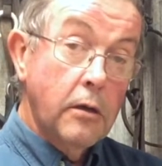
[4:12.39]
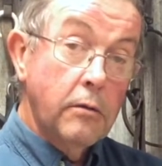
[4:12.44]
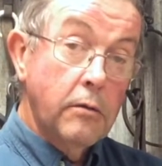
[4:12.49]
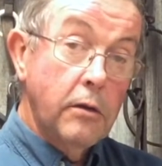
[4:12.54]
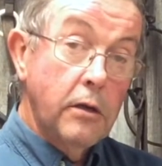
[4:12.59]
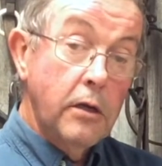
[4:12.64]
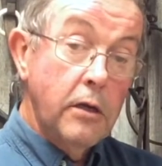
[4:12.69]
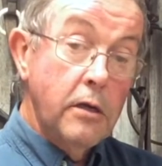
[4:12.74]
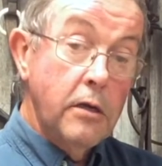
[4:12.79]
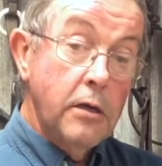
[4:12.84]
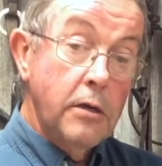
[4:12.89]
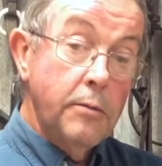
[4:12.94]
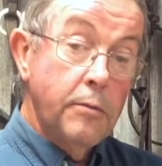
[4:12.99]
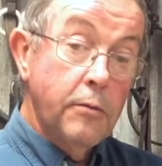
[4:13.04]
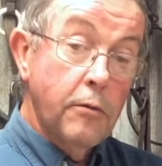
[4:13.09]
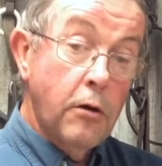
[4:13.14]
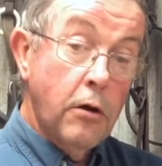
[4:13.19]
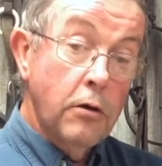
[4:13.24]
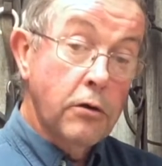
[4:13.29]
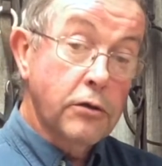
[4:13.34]
We
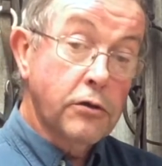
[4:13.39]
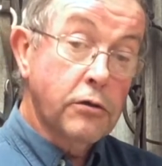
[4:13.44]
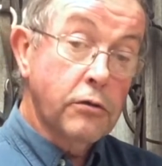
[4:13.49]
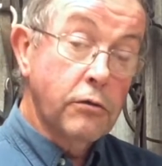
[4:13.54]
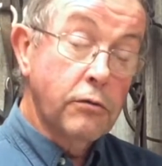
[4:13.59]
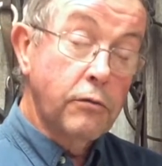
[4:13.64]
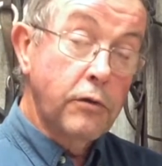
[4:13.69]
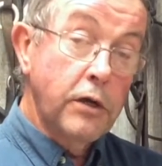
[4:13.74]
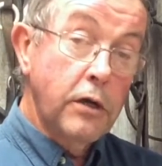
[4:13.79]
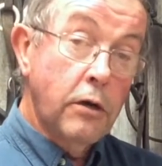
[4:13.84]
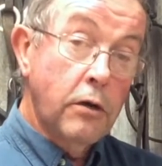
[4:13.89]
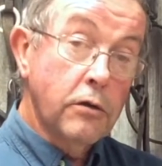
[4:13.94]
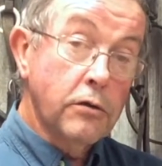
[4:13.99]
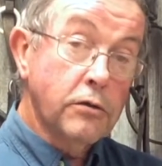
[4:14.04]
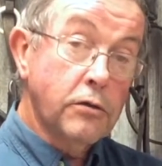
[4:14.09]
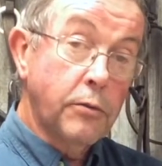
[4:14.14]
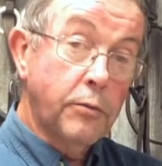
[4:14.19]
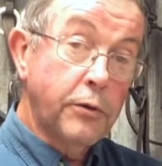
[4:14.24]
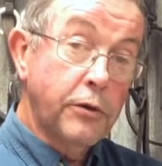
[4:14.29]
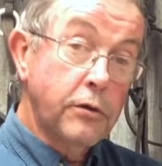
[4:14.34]

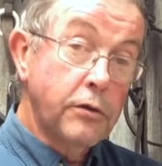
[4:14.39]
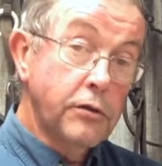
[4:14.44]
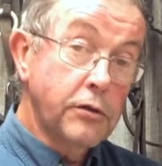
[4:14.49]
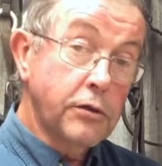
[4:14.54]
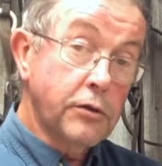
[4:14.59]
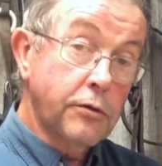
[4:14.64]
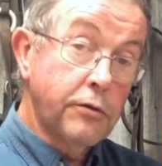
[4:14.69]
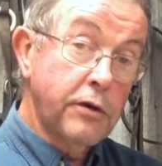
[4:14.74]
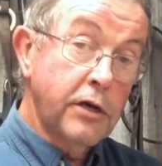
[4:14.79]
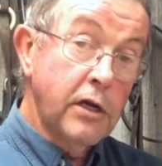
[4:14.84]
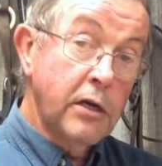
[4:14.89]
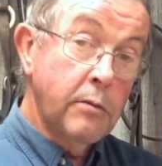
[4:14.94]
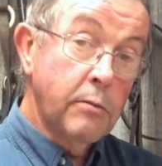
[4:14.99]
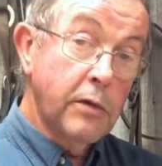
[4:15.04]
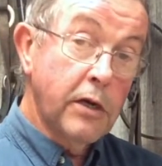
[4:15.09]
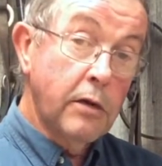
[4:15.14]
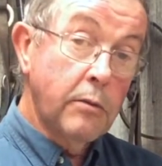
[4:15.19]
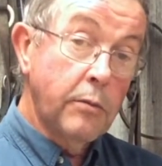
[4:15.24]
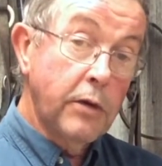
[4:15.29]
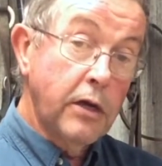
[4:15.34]
also produced cream
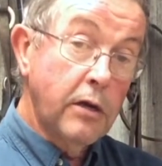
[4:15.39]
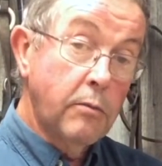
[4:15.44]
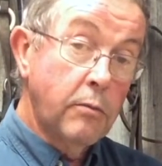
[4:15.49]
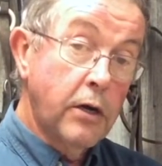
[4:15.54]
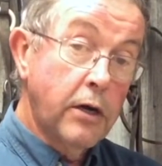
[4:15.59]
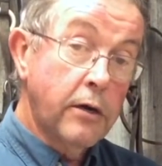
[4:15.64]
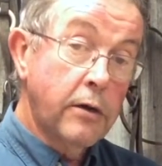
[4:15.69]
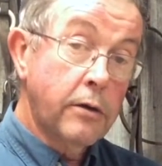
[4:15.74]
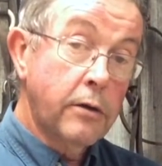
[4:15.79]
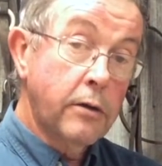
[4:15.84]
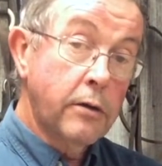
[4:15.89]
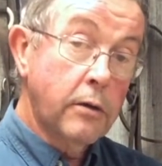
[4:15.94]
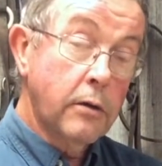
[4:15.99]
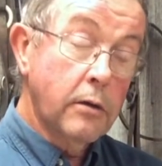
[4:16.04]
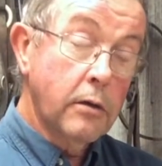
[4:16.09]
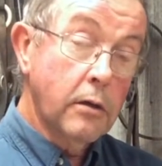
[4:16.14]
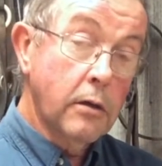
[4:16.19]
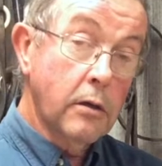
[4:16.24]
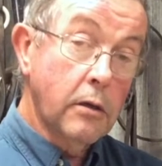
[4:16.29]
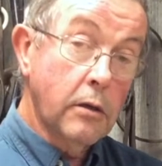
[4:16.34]
and made butter.
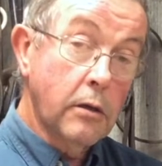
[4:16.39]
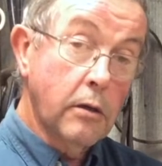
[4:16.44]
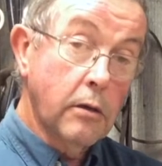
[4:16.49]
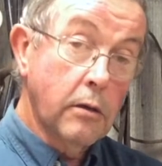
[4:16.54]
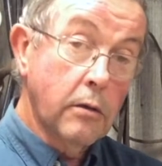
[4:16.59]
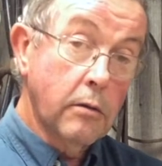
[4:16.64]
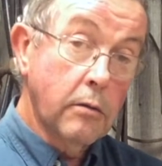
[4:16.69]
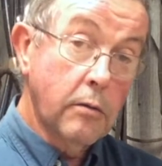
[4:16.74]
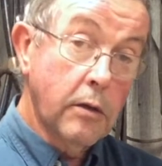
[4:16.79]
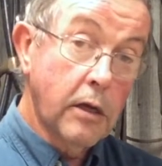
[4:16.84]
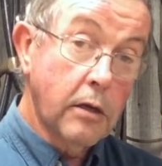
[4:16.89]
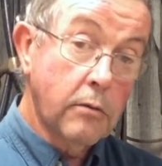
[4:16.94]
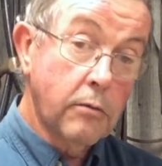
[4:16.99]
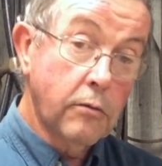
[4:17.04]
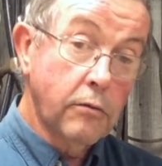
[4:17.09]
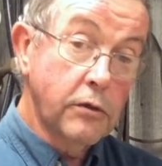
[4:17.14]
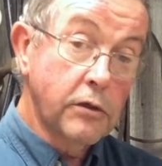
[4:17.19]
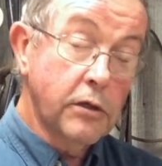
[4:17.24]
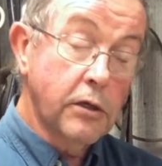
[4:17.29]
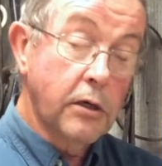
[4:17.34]
That
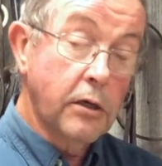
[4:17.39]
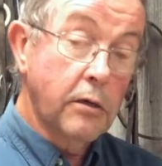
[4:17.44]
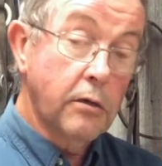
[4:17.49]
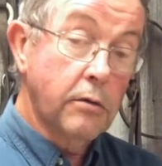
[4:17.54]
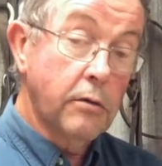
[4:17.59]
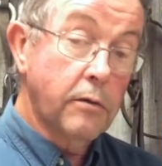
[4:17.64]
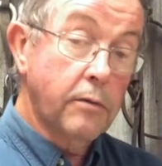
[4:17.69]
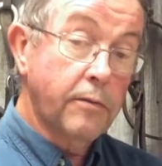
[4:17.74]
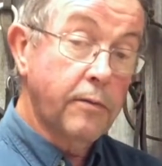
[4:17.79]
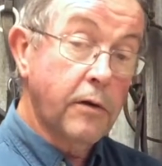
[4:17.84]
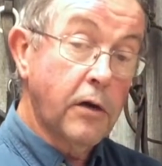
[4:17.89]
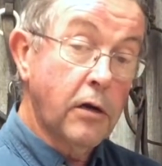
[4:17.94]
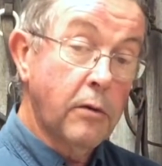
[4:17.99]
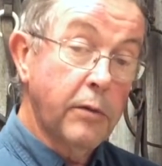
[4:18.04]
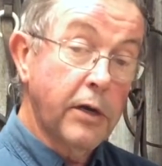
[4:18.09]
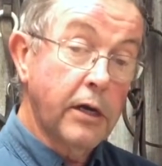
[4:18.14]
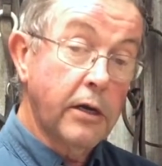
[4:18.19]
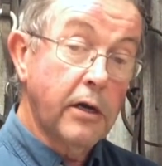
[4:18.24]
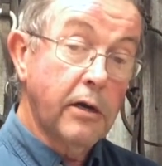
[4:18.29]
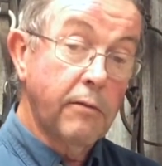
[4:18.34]
was another farm
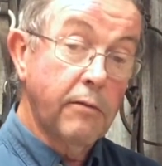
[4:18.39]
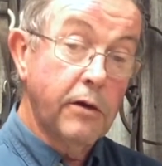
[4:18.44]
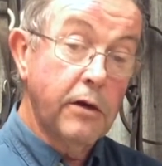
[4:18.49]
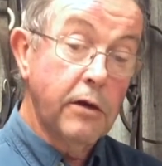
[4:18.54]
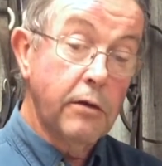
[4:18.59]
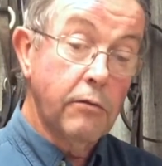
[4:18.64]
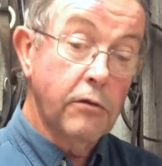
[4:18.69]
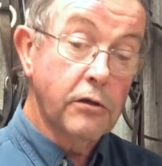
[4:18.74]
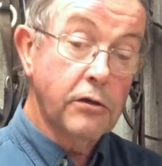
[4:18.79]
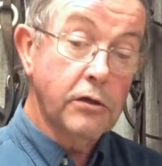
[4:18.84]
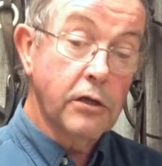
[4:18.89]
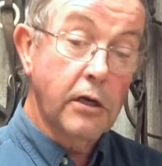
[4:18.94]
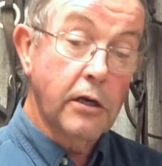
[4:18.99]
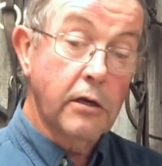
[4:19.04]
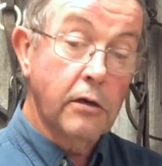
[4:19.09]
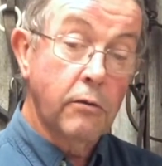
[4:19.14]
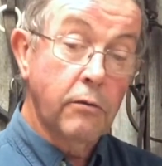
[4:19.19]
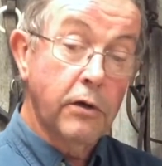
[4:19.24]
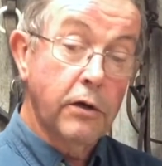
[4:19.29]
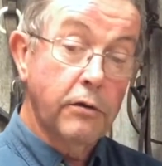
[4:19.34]
activity which I
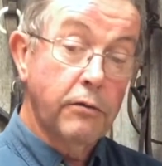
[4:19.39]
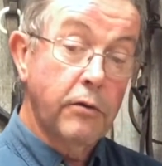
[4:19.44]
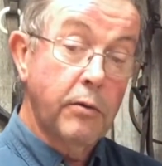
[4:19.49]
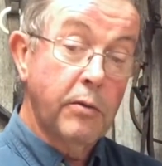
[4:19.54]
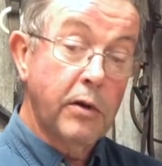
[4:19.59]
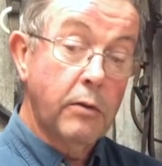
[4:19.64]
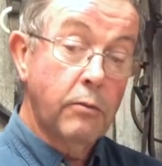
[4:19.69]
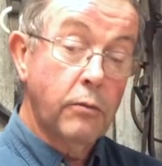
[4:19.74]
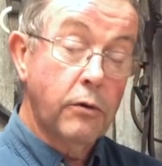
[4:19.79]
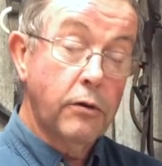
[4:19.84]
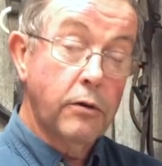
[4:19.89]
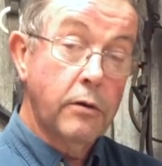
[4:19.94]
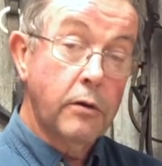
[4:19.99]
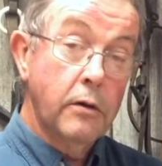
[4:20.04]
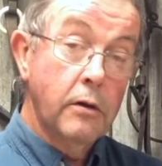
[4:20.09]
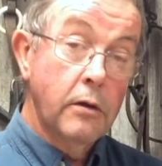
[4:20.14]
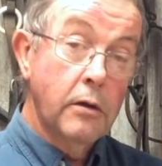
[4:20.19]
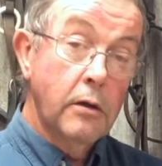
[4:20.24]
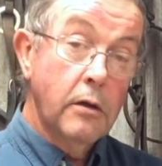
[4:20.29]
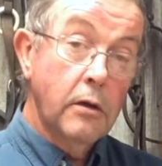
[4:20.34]
can well remember.
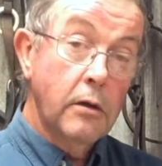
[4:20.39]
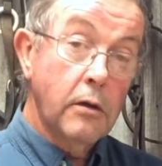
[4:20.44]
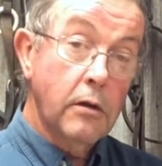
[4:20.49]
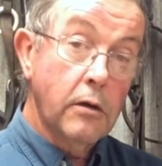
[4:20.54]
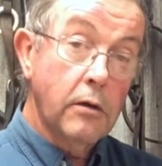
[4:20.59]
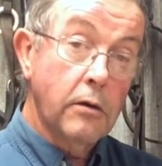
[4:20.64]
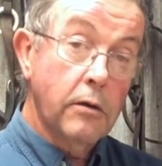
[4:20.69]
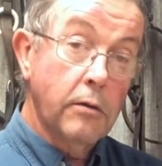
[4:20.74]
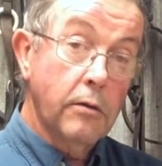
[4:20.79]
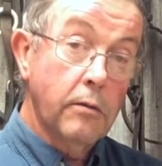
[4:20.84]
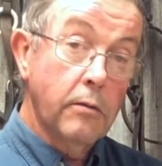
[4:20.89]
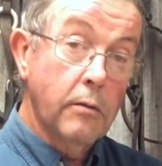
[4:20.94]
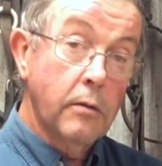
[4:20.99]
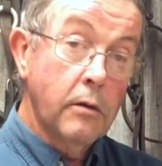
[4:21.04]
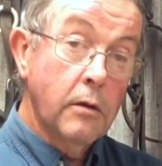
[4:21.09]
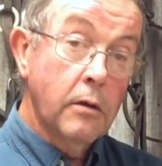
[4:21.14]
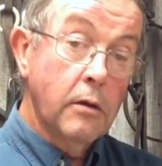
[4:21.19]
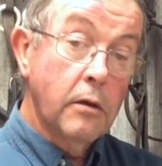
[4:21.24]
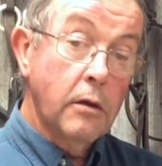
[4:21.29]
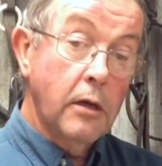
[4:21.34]

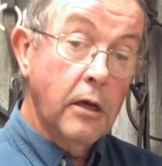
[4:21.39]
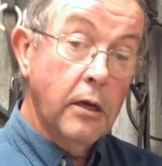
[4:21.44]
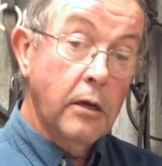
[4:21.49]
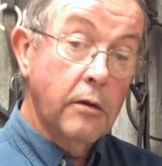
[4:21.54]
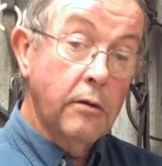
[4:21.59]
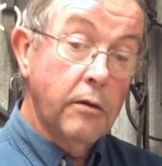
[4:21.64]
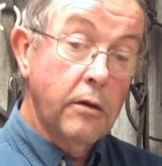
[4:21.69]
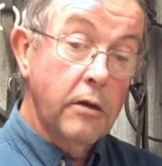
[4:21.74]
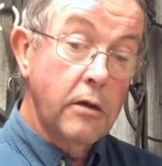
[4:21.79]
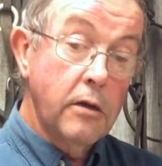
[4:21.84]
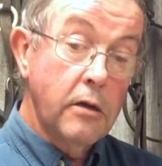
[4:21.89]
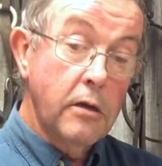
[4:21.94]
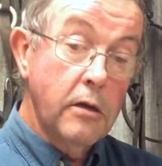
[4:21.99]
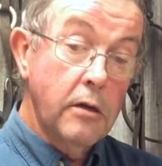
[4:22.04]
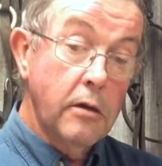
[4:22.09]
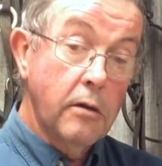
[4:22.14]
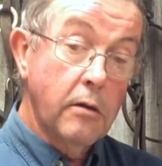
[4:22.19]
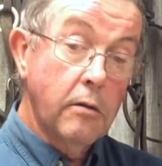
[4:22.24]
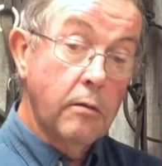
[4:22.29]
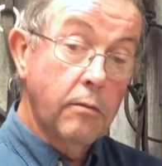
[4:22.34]
And
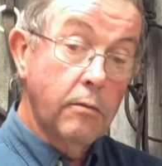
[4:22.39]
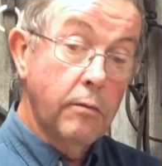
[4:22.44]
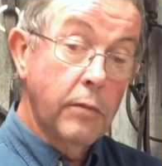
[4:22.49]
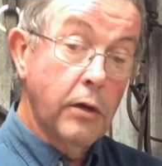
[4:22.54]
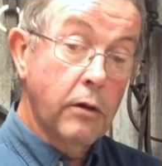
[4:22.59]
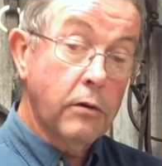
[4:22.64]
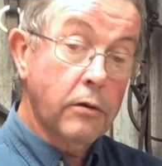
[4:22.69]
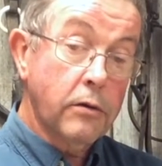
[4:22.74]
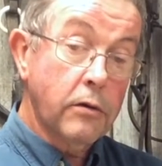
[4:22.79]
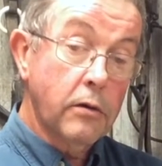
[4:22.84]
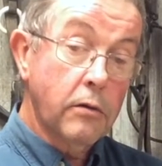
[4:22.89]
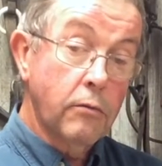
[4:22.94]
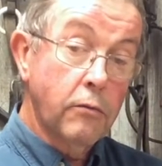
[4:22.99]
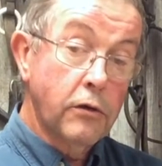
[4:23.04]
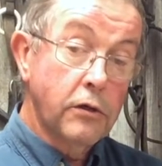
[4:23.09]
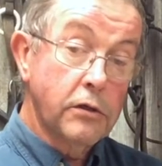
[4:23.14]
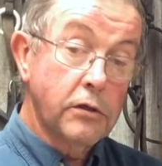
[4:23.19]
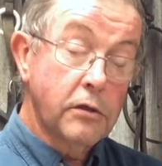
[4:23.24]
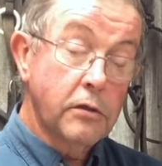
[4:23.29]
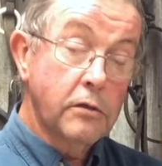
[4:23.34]
the milk that
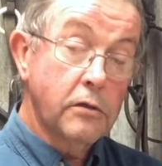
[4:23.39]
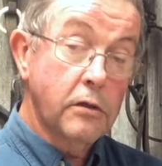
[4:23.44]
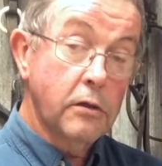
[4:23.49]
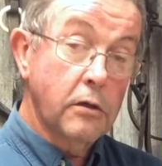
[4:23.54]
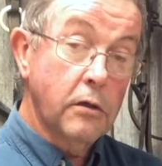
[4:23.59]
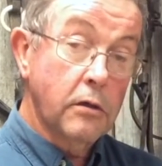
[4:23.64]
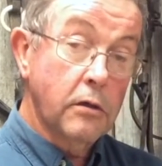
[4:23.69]
was